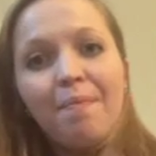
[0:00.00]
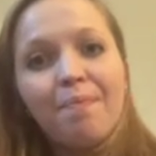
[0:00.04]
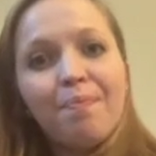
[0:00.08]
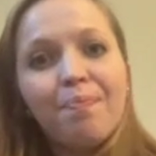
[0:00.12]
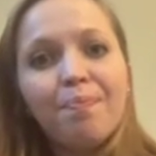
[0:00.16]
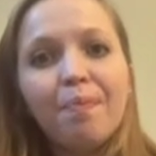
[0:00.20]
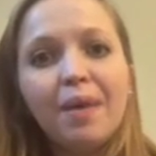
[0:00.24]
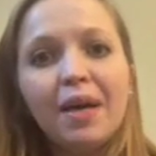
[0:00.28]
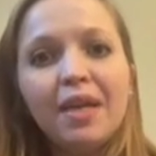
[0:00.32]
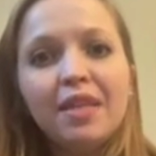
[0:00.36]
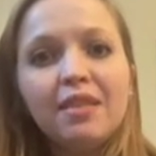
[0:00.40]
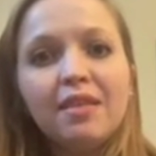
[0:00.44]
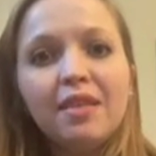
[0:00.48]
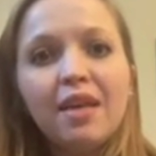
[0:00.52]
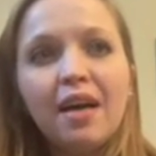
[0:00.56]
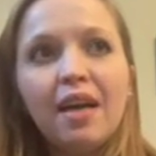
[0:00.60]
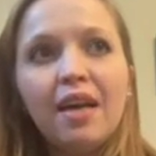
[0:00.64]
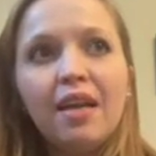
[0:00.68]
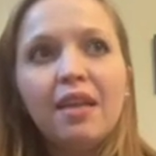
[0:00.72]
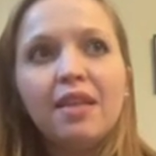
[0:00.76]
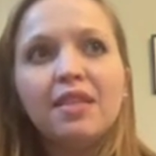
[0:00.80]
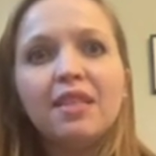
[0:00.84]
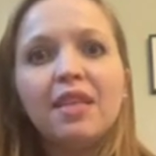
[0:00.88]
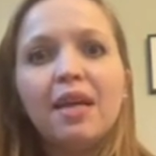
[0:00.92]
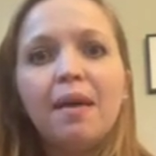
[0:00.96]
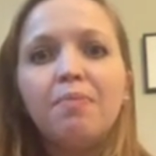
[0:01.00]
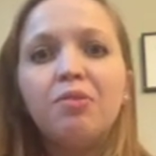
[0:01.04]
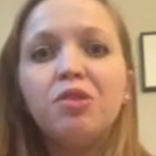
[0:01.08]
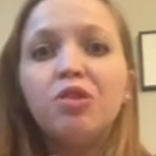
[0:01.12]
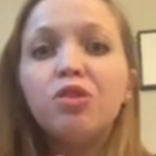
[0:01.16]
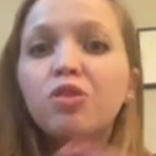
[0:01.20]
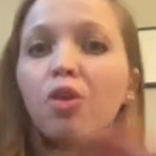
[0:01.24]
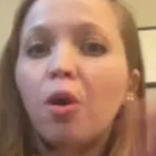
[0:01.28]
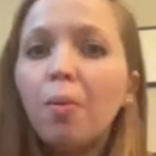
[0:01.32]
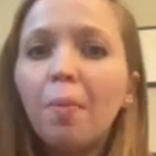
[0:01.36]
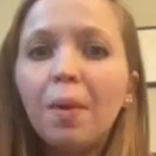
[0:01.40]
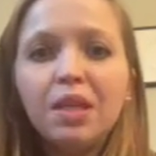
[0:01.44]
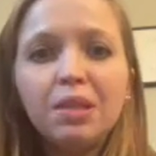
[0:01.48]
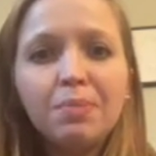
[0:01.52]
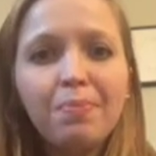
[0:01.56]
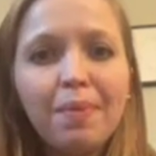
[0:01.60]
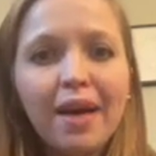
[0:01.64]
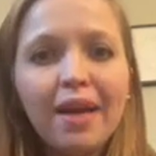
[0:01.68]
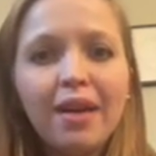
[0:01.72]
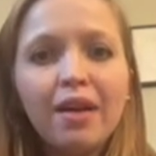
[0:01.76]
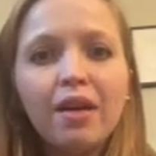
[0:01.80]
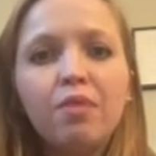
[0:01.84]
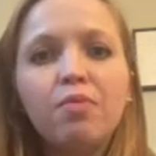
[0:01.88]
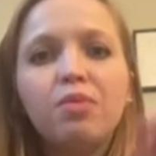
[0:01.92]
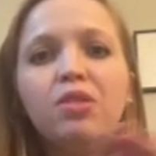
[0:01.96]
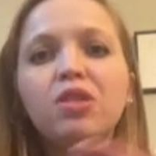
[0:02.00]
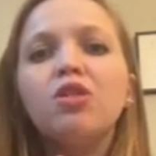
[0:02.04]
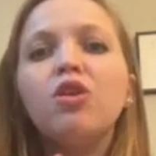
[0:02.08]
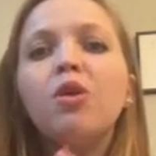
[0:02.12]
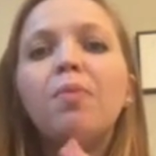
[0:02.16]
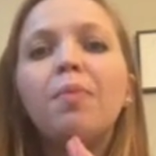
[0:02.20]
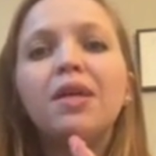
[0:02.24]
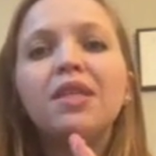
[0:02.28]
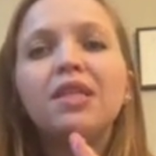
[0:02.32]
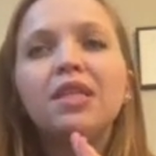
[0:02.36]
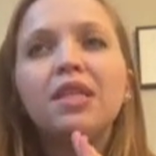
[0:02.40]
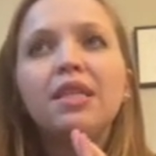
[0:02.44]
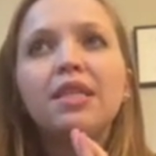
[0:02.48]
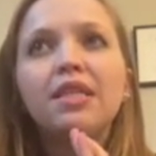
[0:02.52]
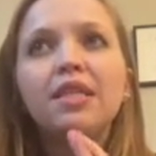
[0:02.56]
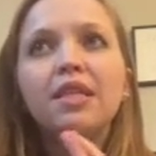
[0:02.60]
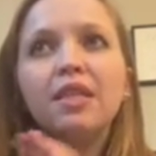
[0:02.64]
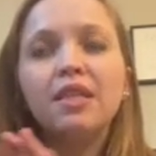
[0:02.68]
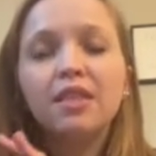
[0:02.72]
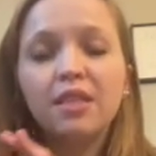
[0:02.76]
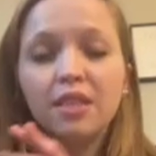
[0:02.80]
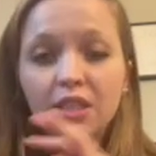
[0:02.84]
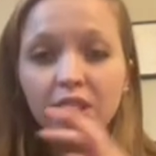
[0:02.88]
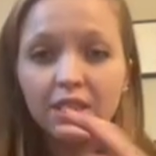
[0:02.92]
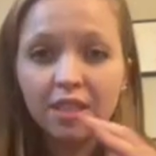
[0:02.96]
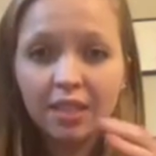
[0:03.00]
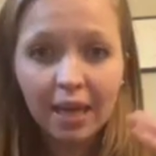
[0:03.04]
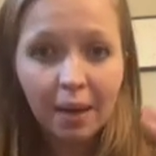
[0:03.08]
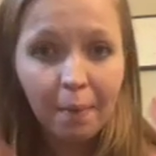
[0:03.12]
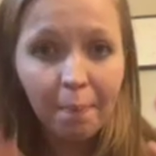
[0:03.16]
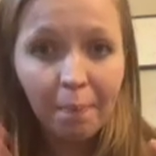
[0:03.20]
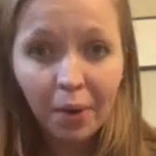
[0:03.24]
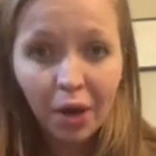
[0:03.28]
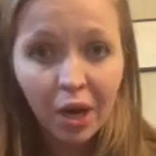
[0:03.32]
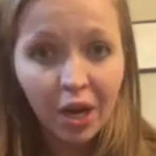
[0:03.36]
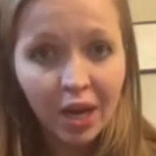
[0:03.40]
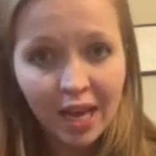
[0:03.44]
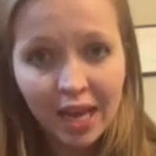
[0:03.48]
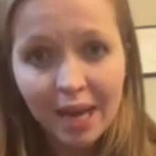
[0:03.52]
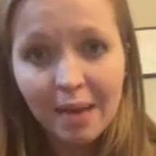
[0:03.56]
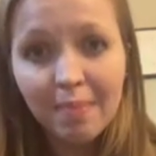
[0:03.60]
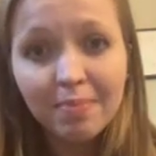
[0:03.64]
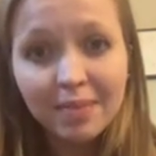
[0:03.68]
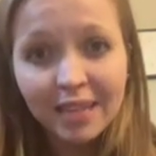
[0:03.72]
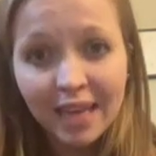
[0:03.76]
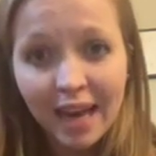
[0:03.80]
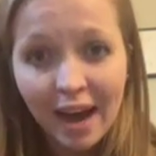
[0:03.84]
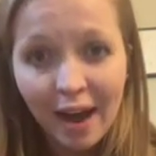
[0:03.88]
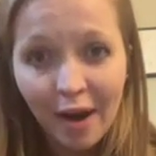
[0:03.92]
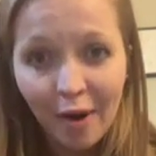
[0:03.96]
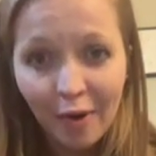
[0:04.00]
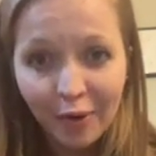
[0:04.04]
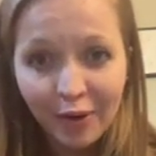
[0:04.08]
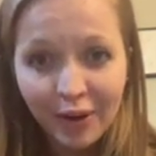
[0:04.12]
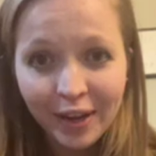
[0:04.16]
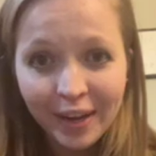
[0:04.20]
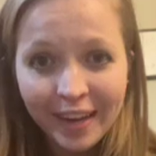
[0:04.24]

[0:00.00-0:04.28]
My son slept so much better. It was so much easier to just like put him down